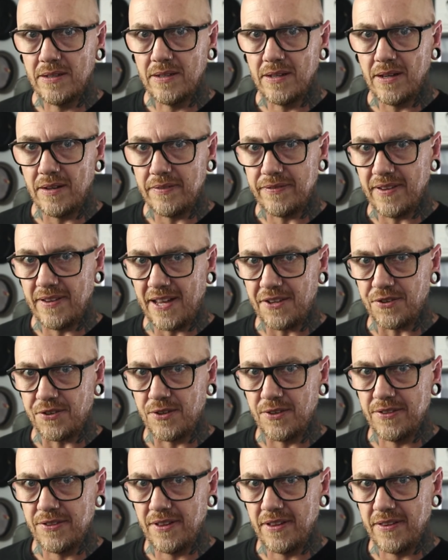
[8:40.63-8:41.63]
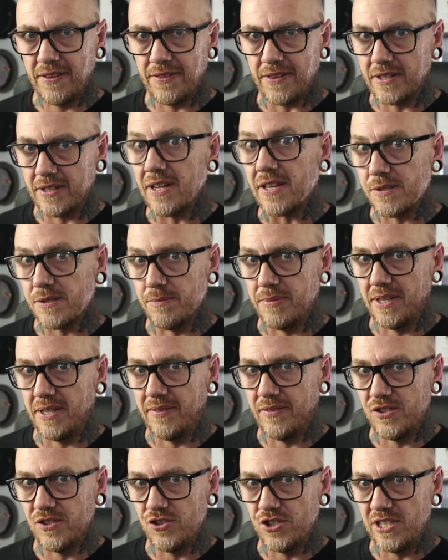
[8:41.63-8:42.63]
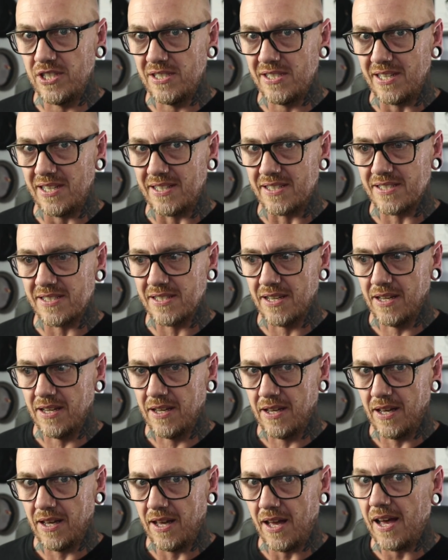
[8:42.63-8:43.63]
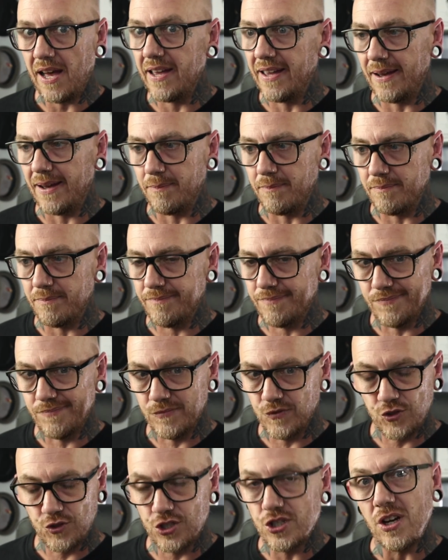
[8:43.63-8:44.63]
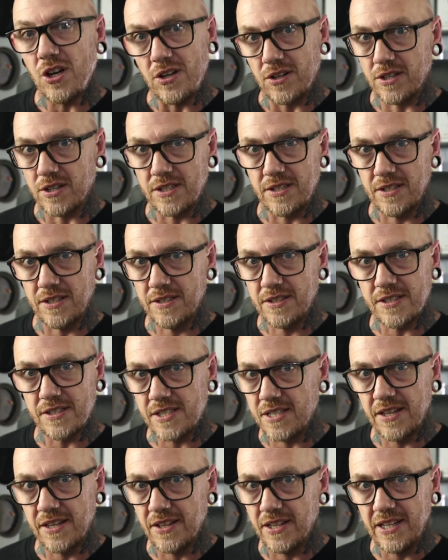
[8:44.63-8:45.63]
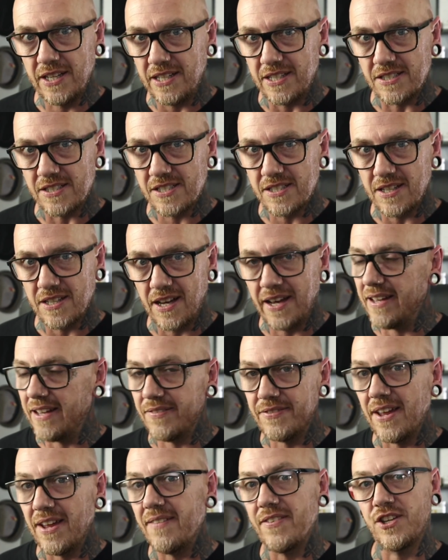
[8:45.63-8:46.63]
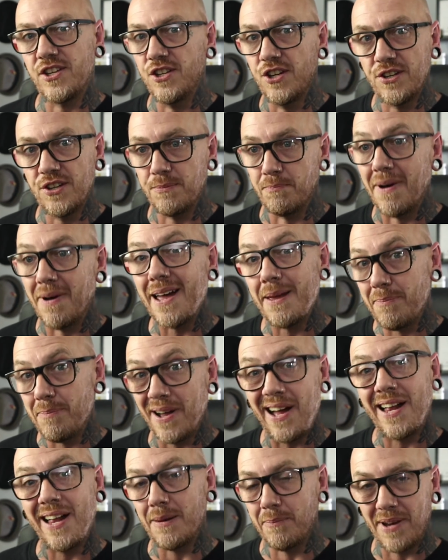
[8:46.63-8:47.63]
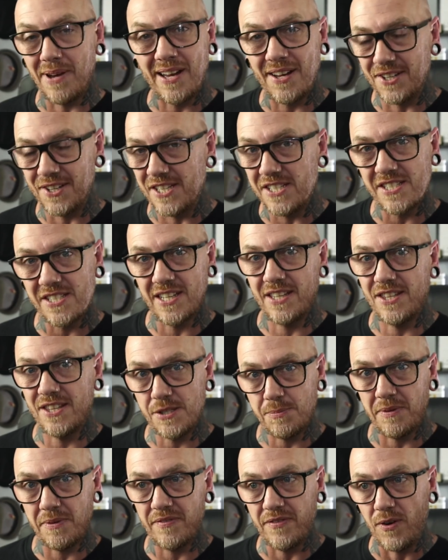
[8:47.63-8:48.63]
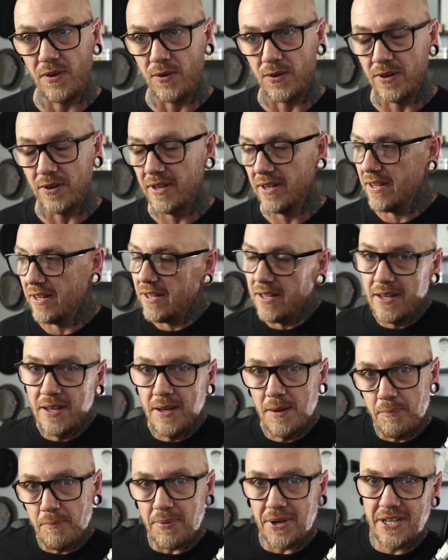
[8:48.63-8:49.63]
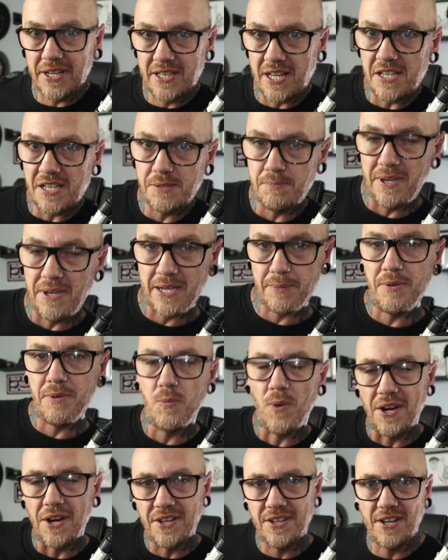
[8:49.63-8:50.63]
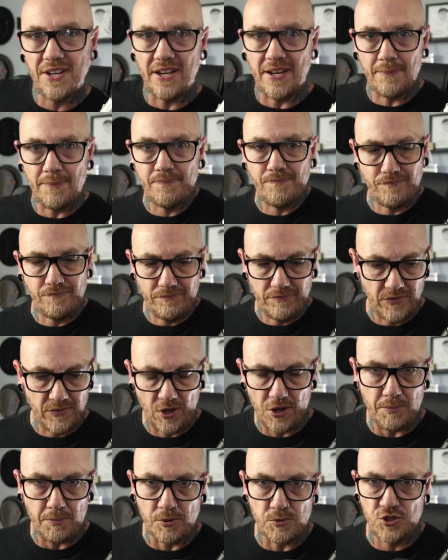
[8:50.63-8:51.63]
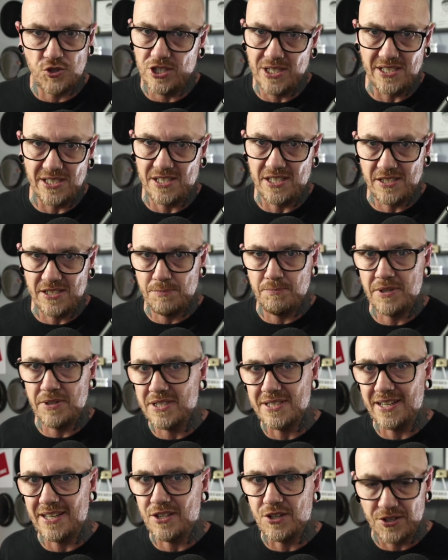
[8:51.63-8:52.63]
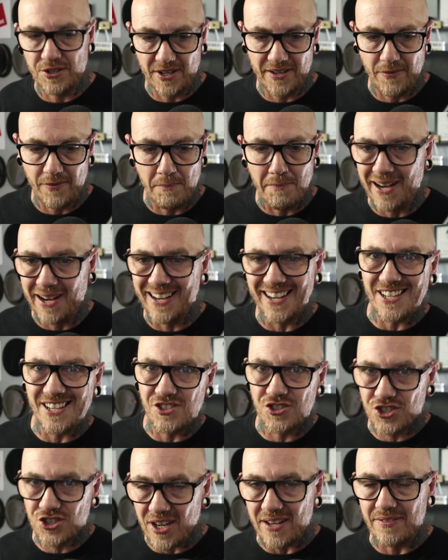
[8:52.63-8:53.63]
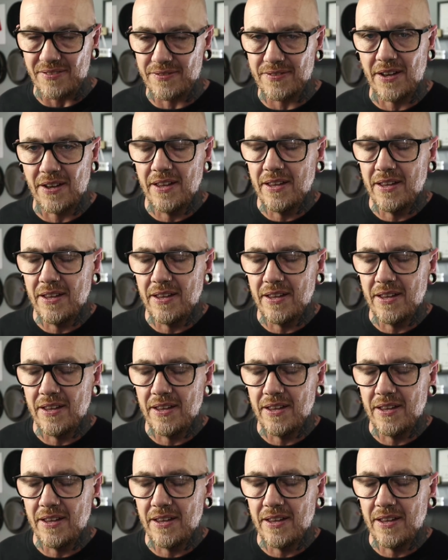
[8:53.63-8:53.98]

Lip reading: A flat earther that doesn't believe in Jesus. I am shocked, to say the least. I have never heard my pal Barney say this before. But it does make me wonder, not about Jesus, because I couldn't give a monkey's chuff,